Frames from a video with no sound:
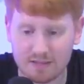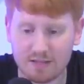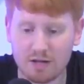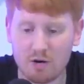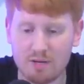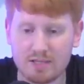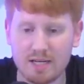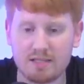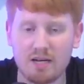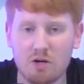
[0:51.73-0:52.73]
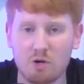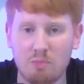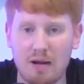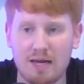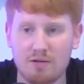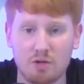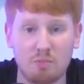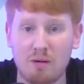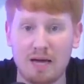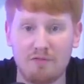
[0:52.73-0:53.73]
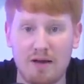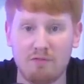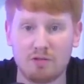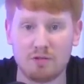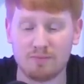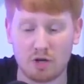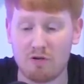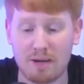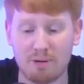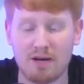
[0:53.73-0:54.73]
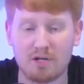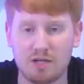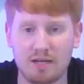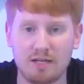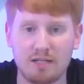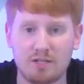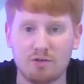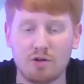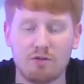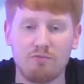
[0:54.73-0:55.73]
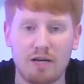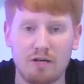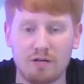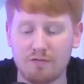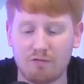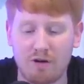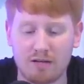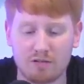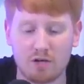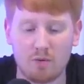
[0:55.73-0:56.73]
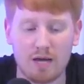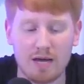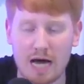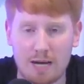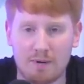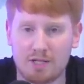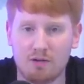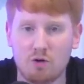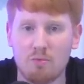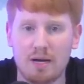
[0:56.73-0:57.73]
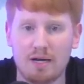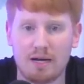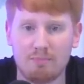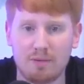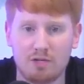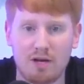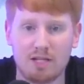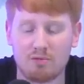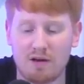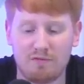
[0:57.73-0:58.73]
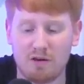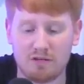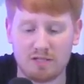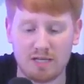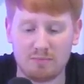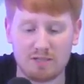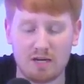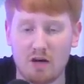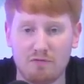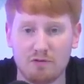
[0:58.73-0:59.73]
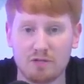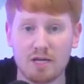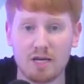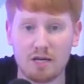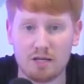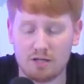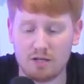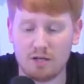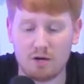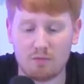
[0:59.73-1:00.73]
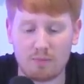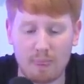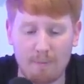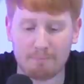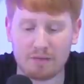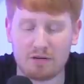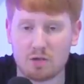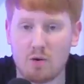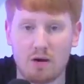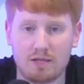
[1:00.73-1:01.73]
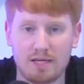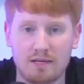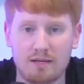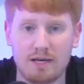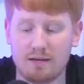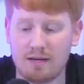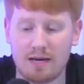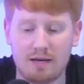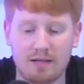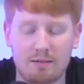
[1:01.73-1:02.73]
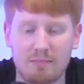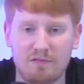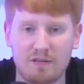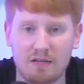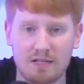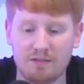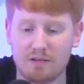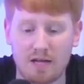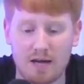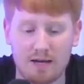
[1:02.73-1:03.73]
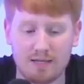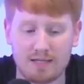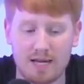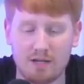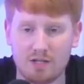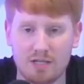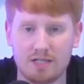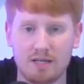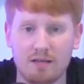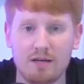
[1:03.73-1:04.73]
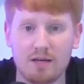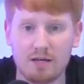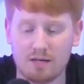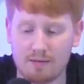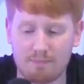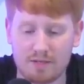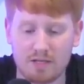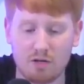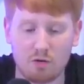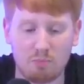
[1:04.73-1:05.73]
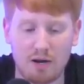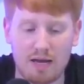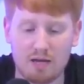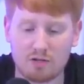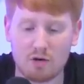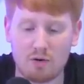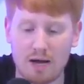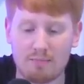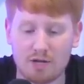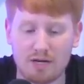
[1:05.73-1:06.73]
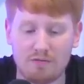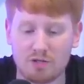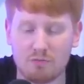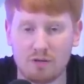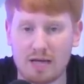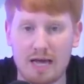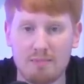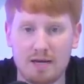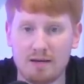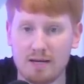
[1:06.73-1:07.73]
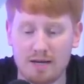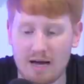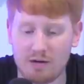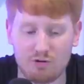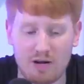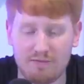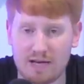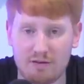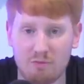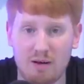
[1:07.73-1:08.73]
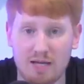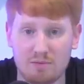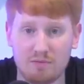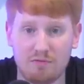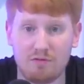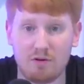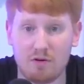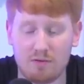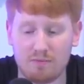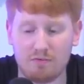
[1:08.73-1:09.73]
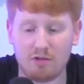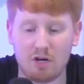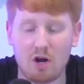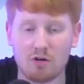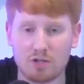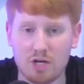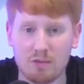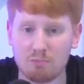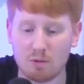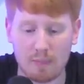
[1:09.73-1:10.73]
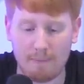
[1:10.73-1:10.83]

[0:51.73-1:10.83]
you know, he's still a good player. He's a good player for Everton, a great player actually, and he's done really good in France, so I imagine he'll come in and be straight into our first team. Still offers, you know, lots of quality in that midfield. Even at his age, he's still a good player, so I imagine Everton will get him in and try and find a replacement for the long term. But